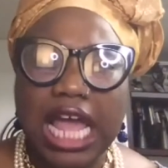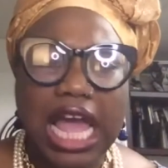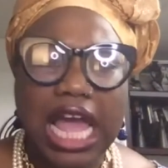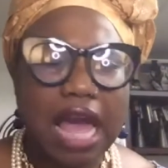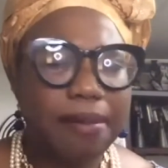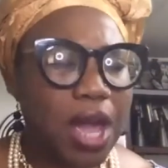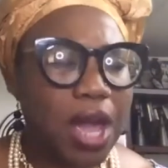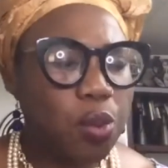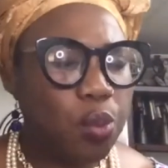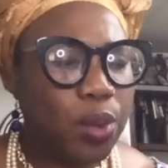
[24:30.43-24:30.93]

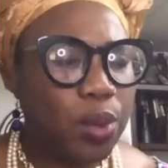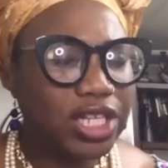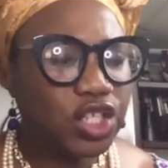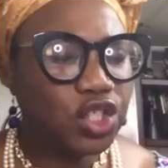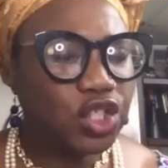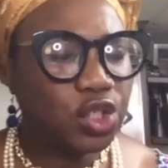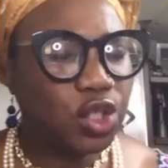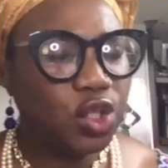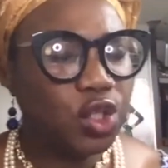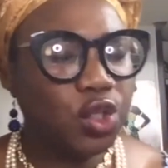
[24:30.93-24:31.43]
Am I willing
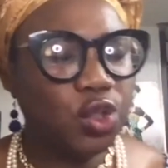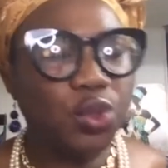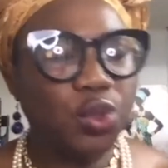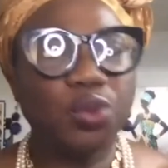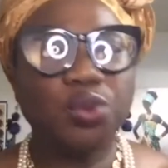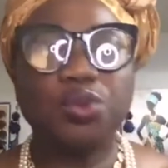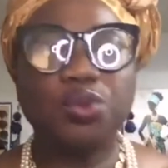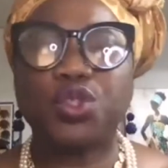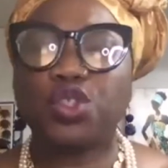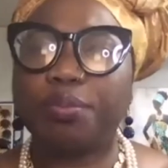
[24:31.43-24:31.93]
to
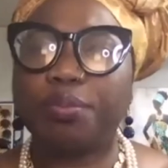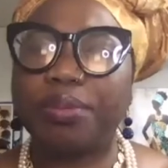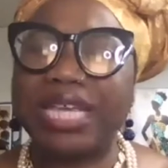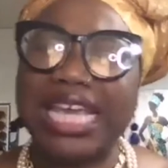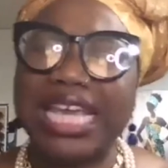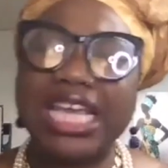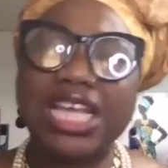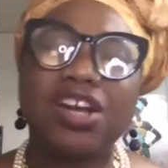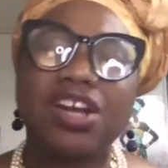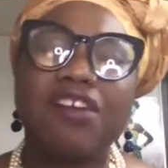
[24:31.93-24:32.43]
lose, to be
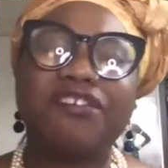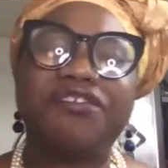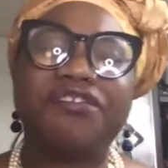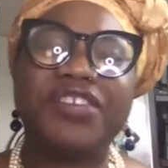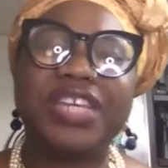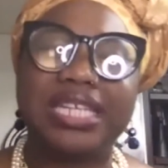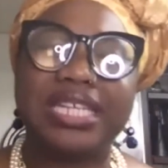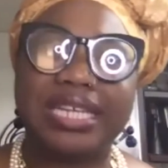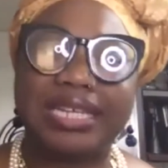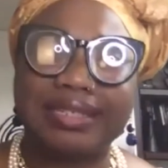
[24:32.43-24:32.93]

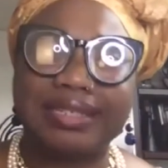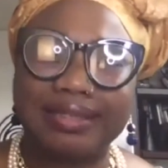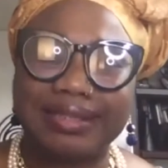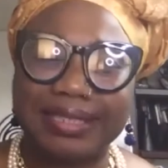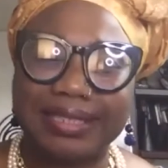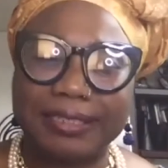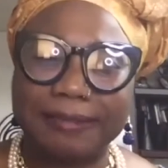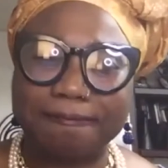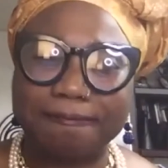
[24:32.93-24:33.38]
inconvenienced?